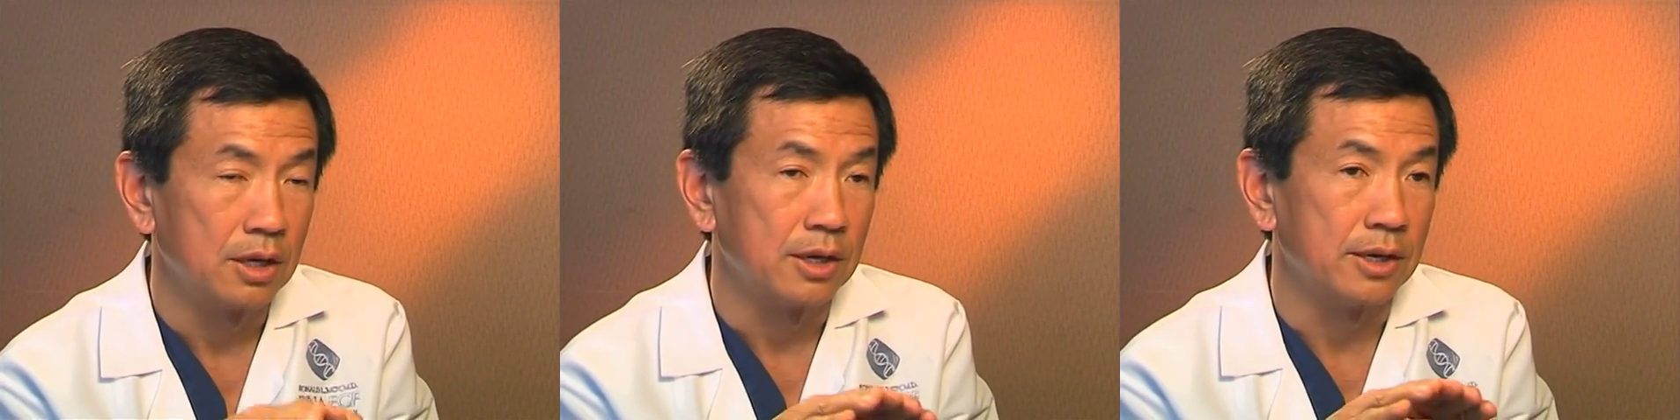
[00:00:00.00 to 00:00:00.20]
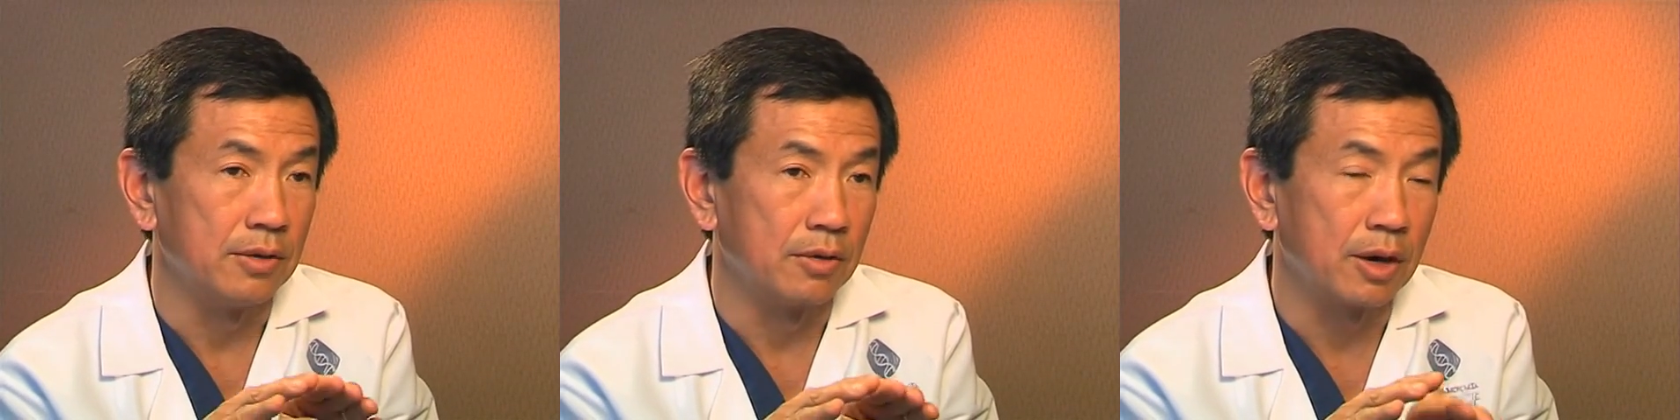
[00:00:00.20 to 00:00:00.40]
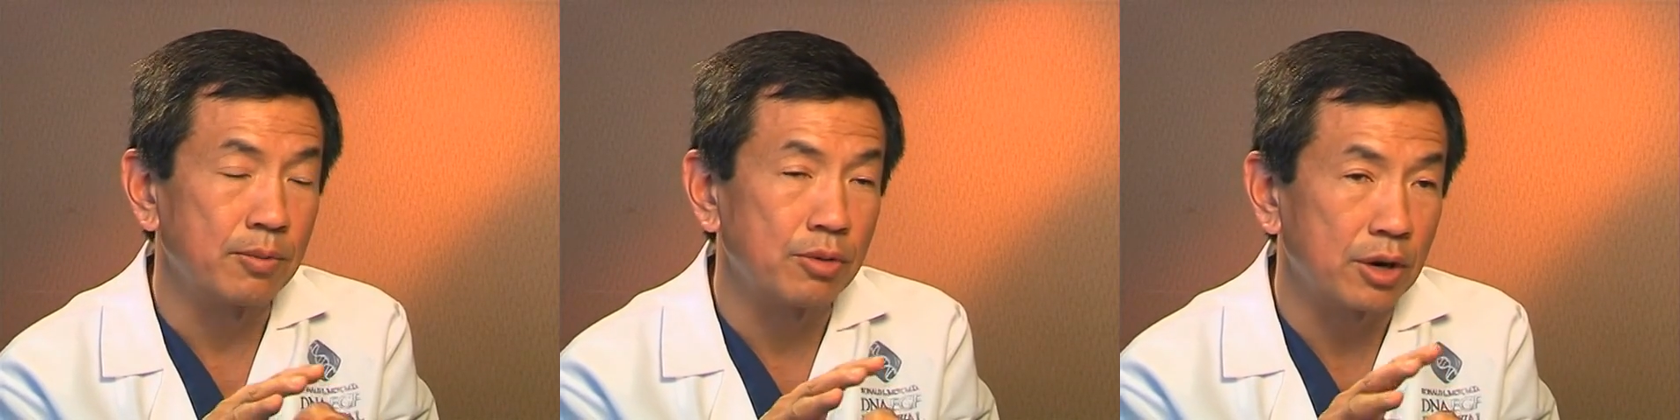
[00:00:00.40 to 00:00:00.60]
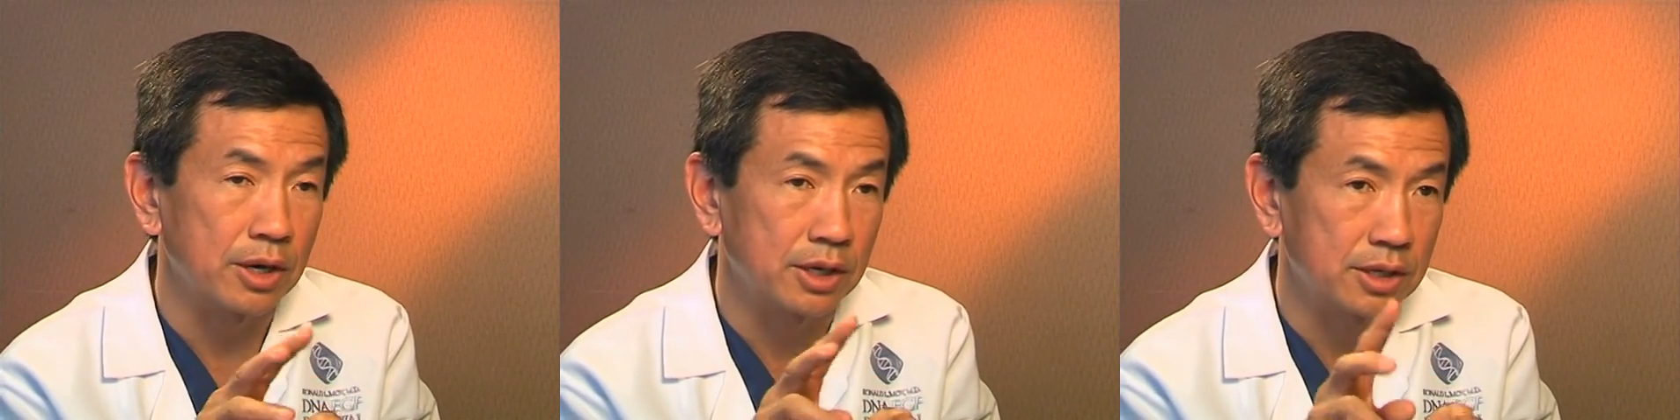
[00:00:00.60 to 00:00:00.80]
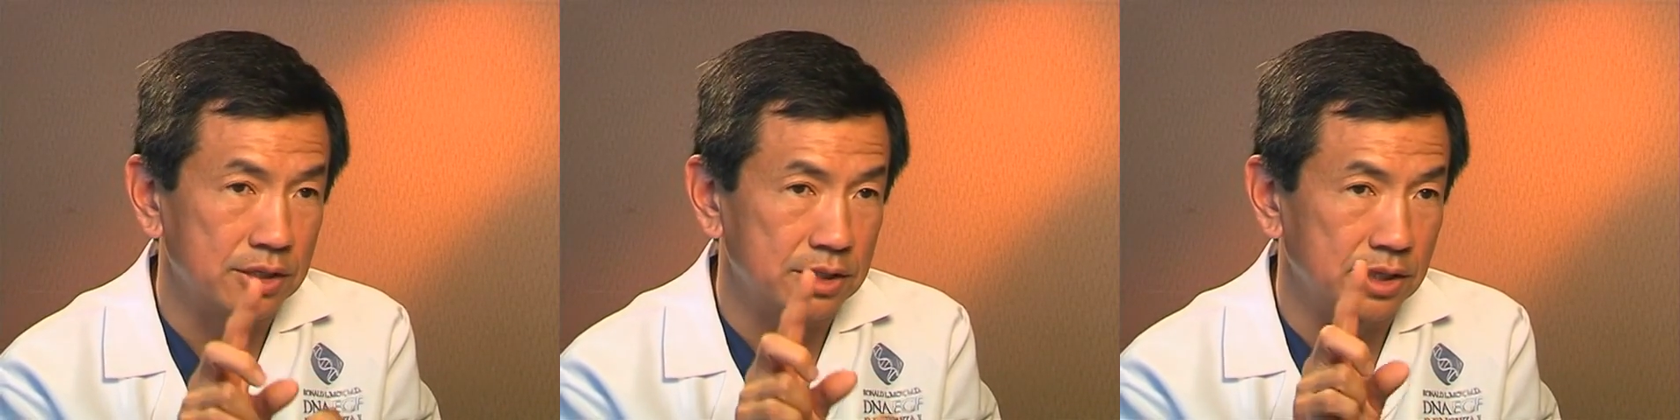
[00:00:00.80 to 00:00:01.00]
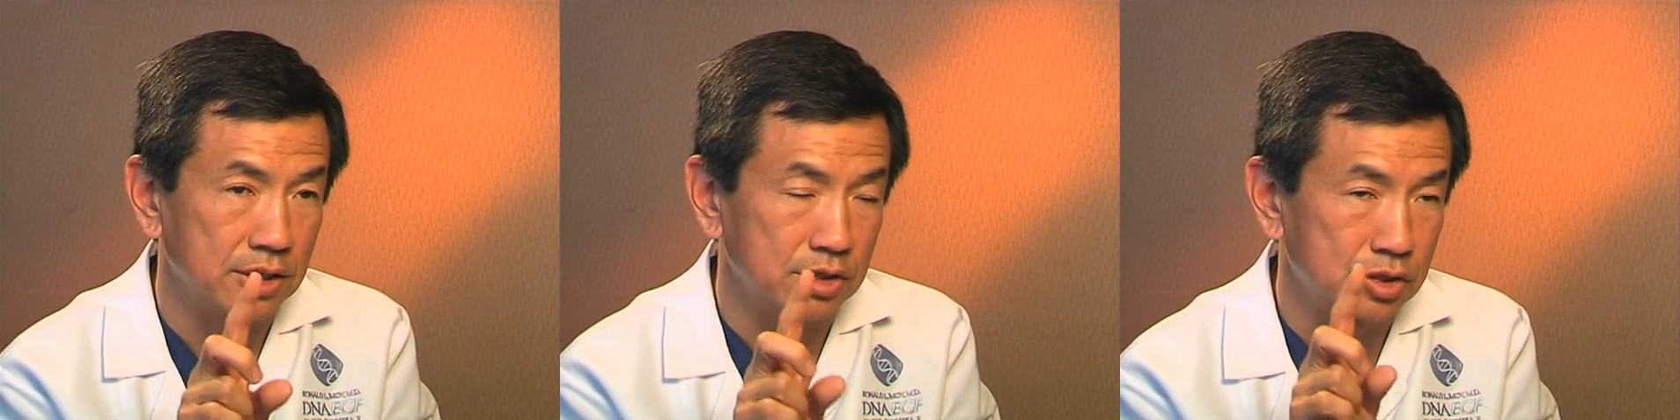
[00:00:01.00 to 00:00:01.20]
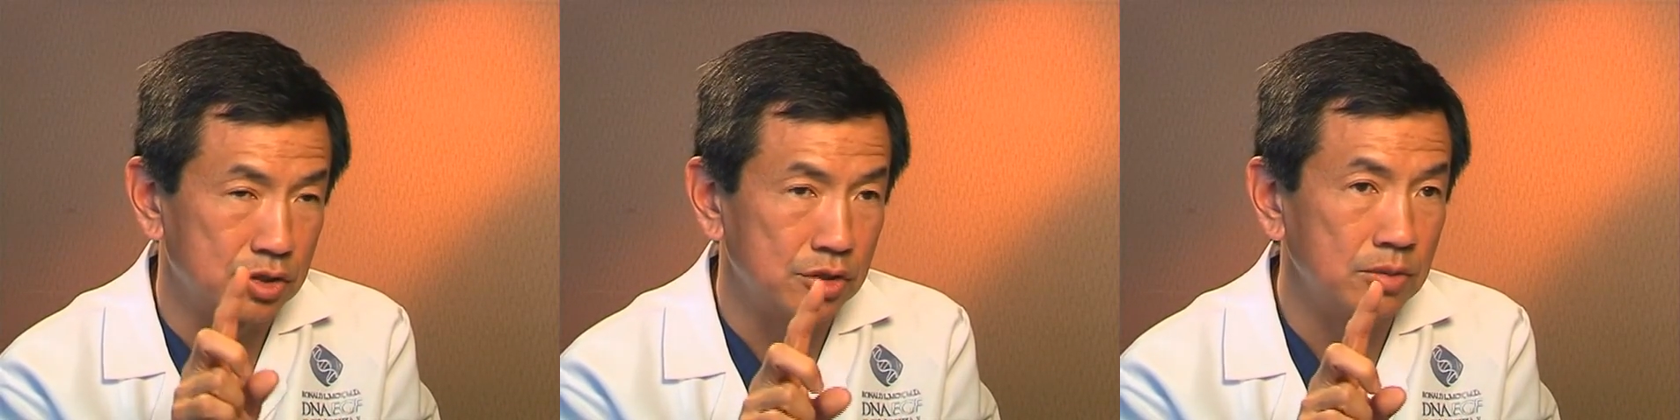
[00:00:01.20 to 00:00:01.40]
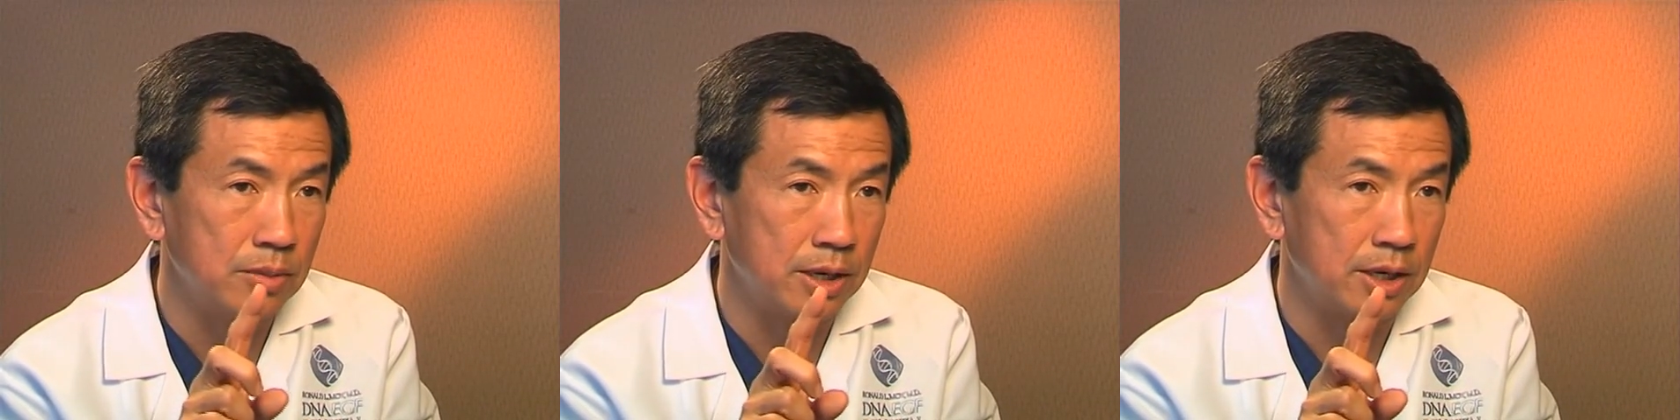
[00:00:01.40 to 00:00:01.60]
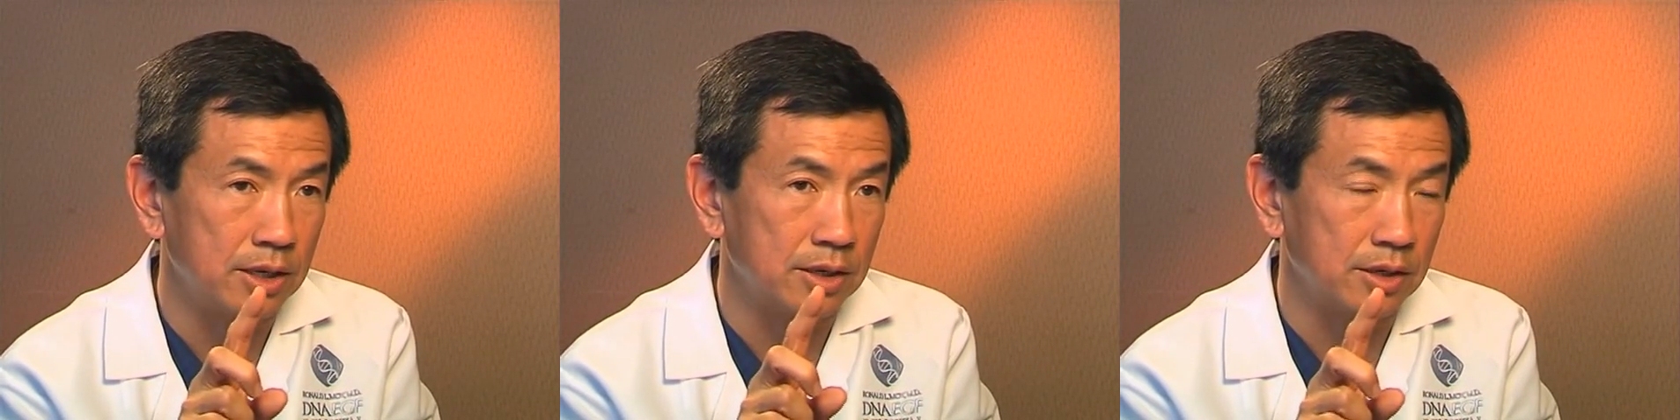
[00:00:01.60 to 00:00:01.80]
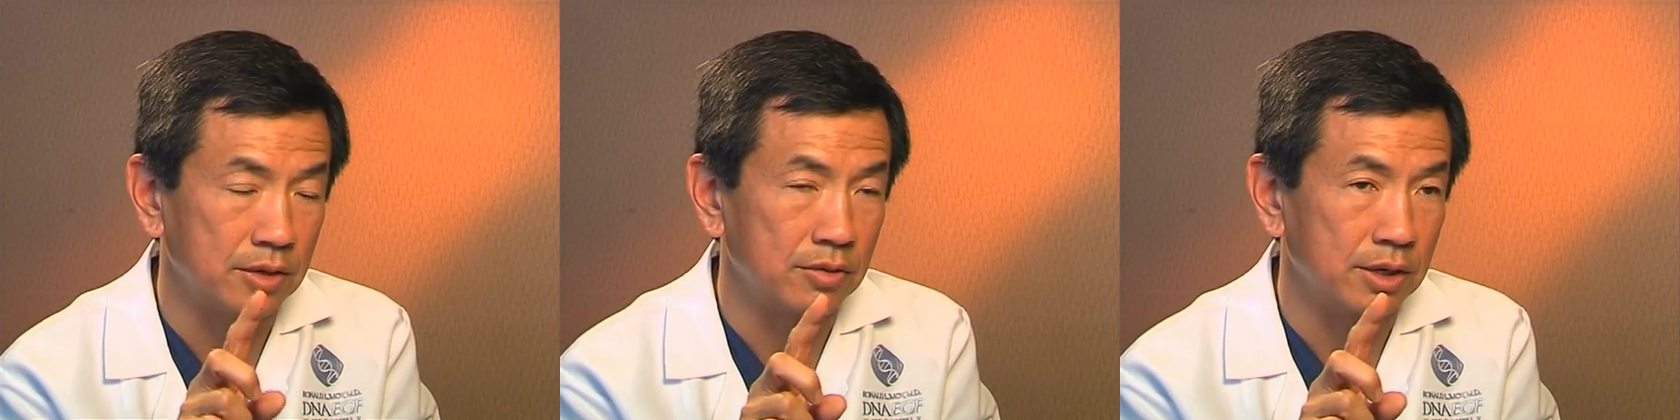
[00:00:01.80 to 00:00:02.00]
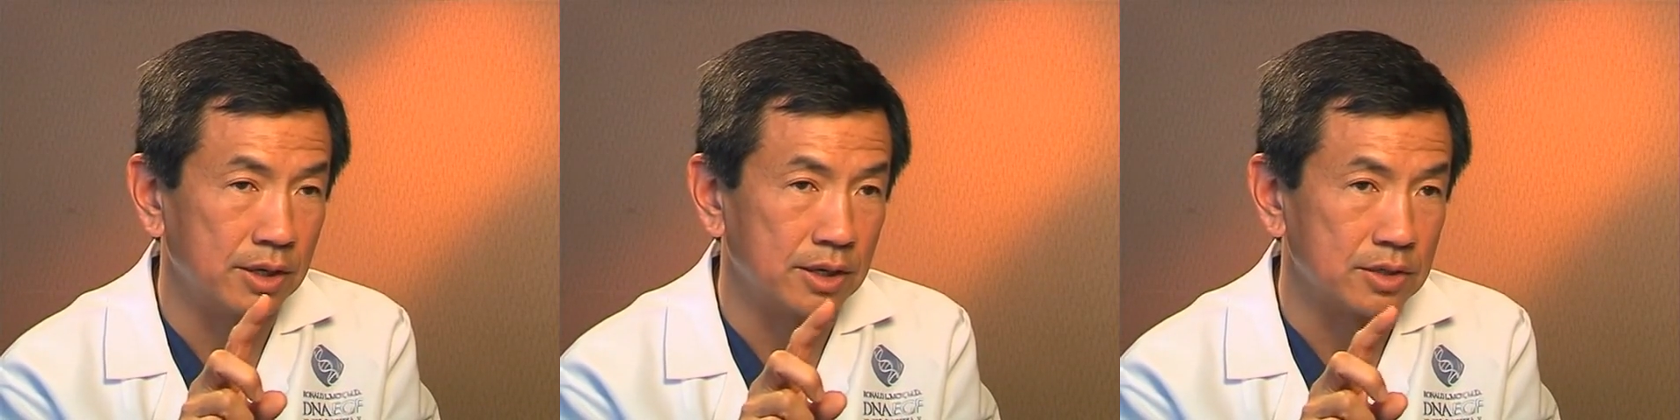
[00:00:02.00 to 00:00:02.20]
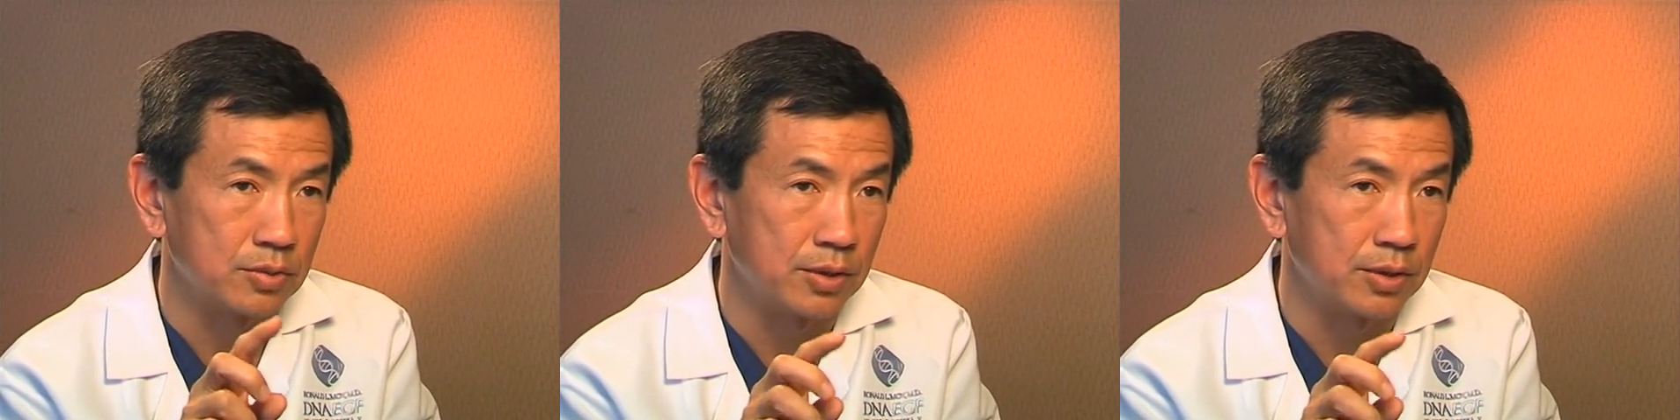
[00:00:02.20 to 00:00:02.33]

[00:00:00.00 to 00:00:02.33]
Now, our product contains two main ingredients.